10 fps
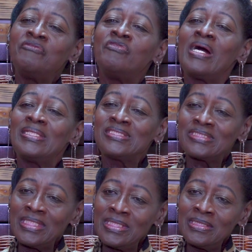
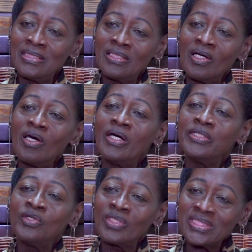advancing
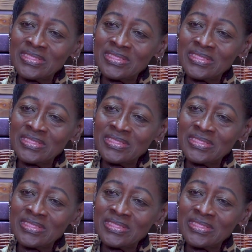on your